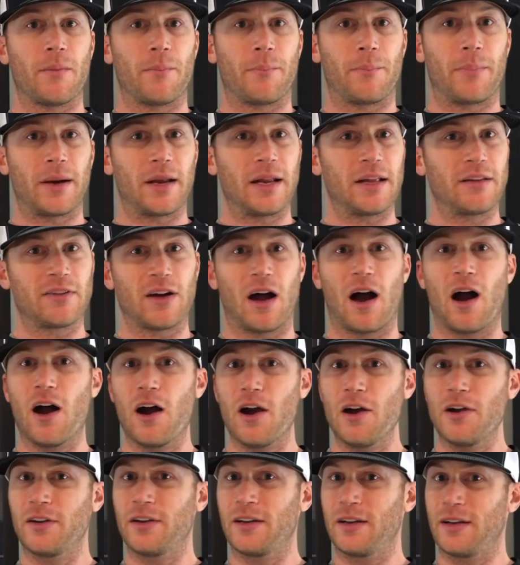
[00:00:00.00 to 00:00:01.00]
but it's
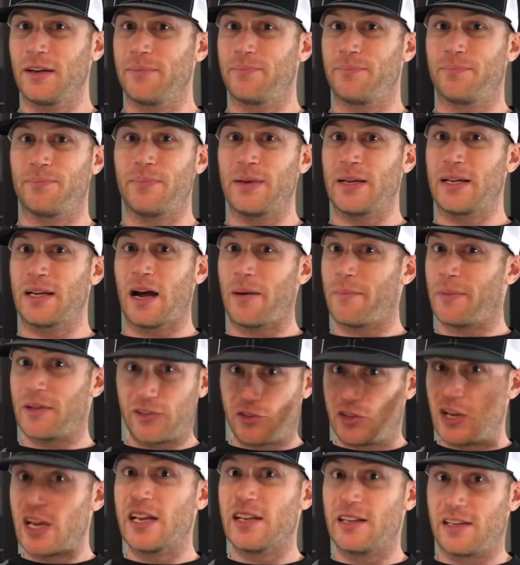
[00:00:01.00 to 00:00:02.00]
hard to become a
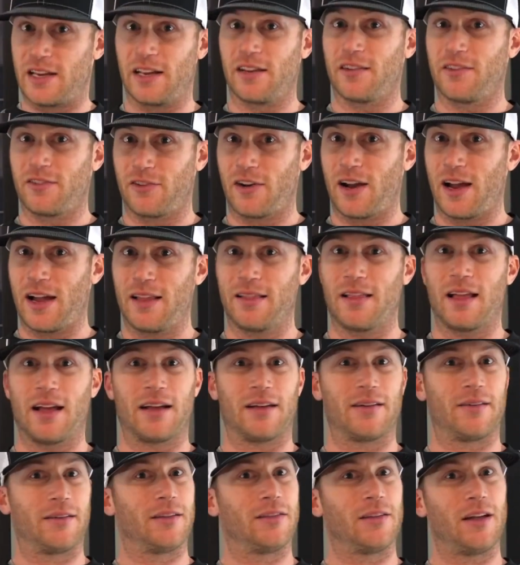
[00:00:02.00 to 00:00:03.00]
genius, right?
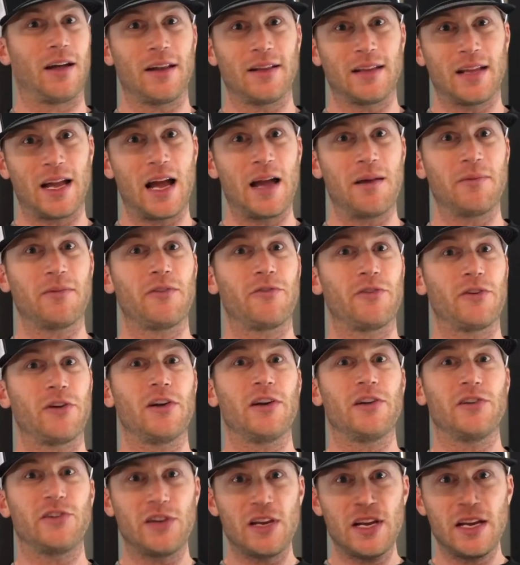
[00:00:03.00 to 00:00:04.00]
Like a lot of times if you're
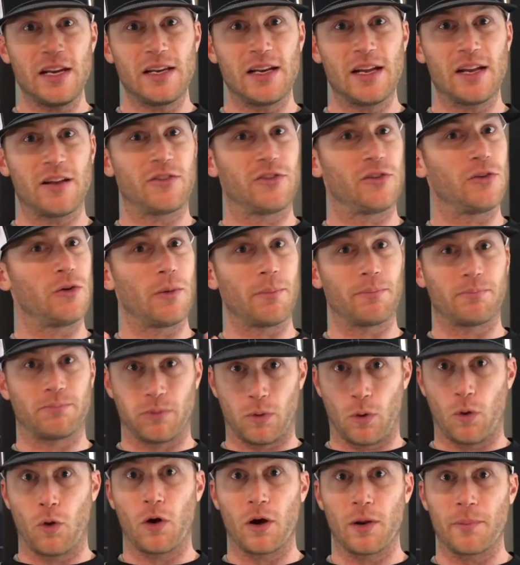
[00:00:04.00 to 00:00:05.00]
a genius, you were
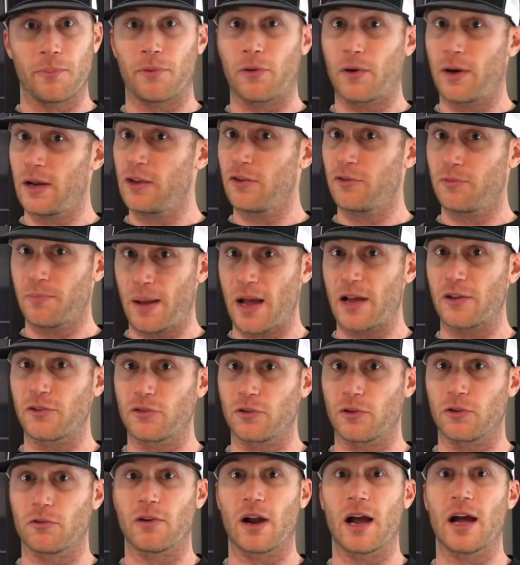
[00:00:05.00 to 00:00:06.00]
born pretty
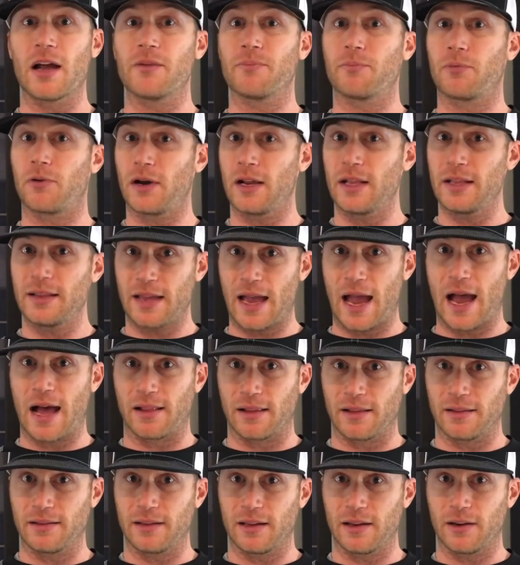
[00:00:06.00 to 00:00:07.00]
special, right? Pretty
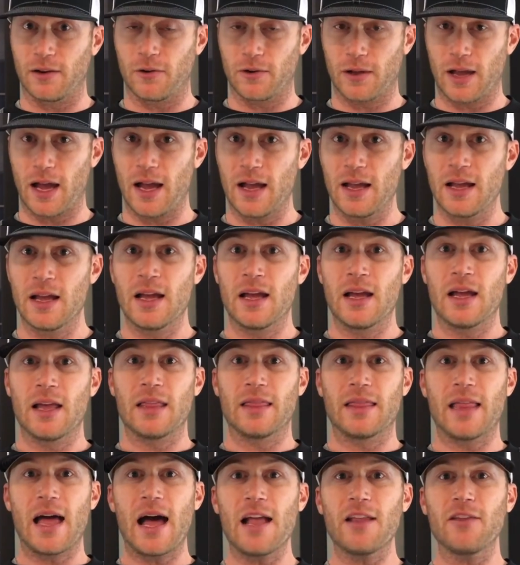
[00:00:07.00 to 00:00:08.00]
talented, okay?
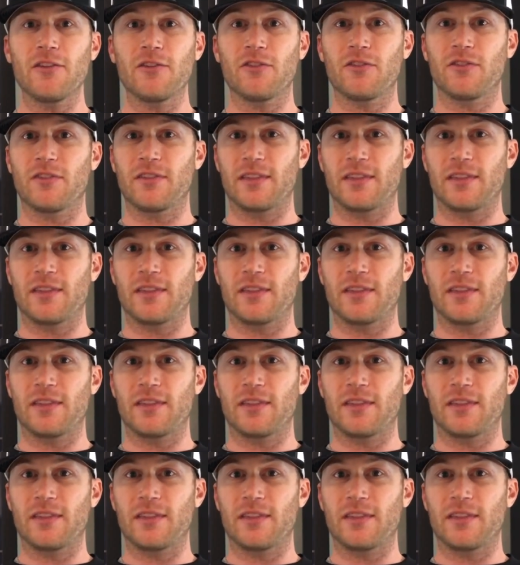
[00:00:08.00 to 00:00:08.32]
That's